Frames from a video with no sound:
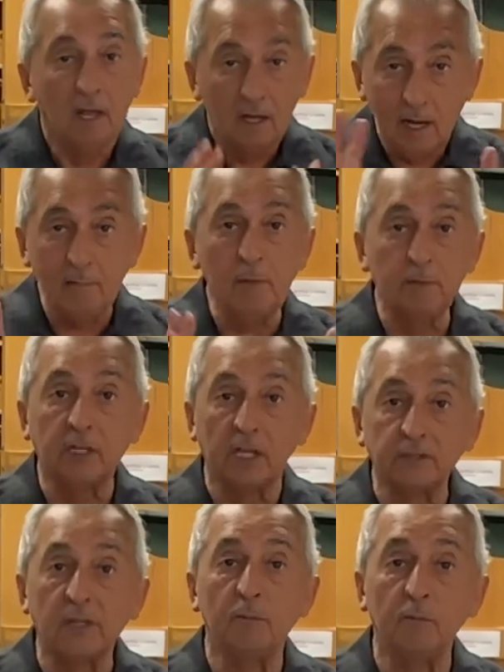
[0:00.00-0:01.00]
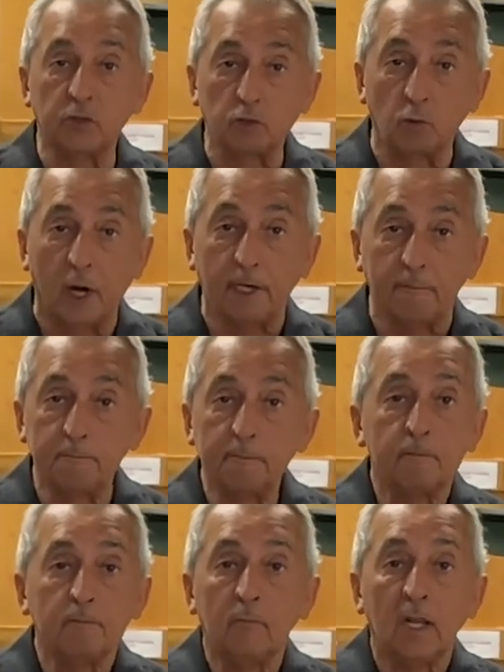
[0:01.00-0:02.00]
Let me get something straight.
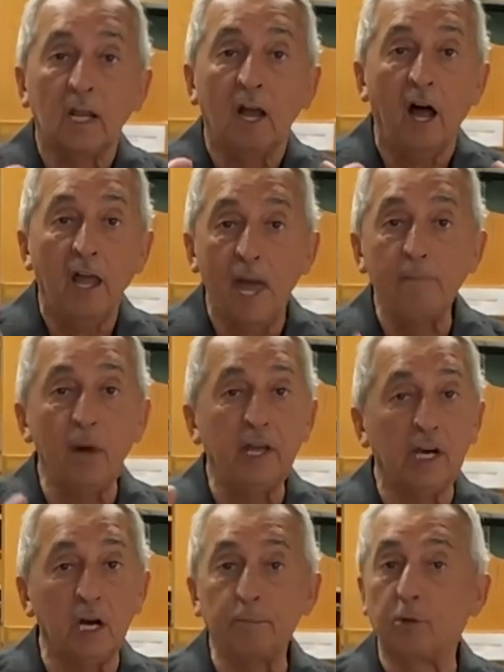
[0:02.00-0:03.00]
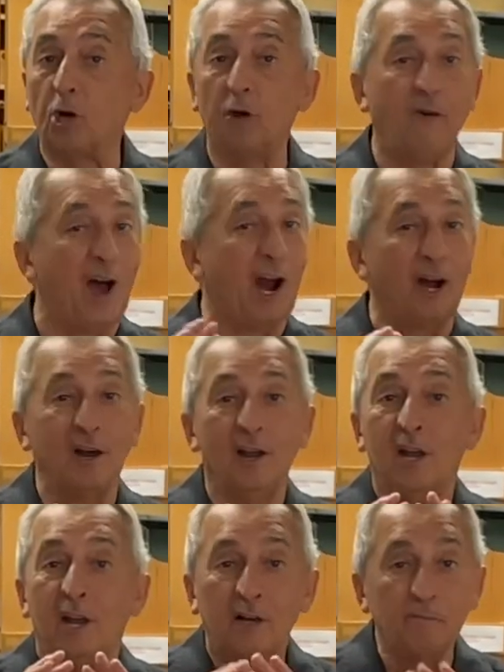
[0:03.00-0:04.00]
A HEPA air purifier
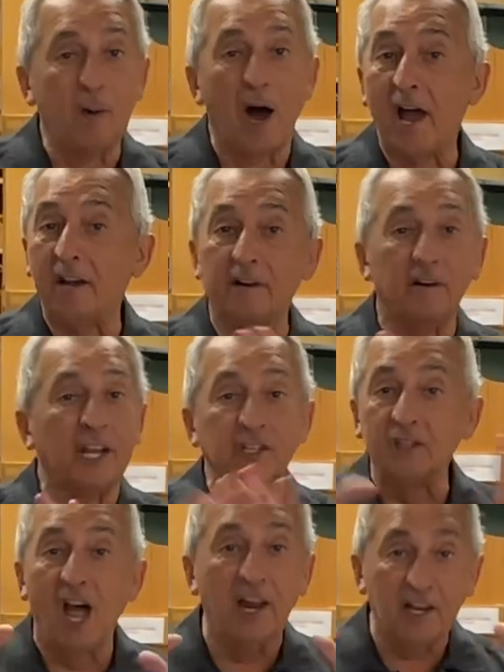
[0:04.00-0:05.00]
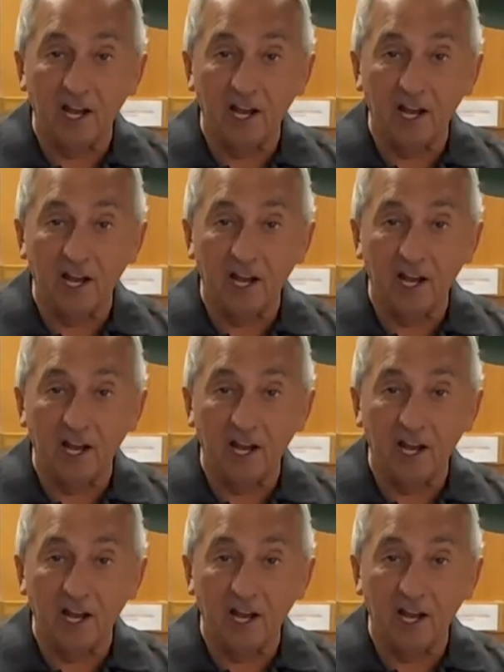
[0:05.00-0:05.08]
is not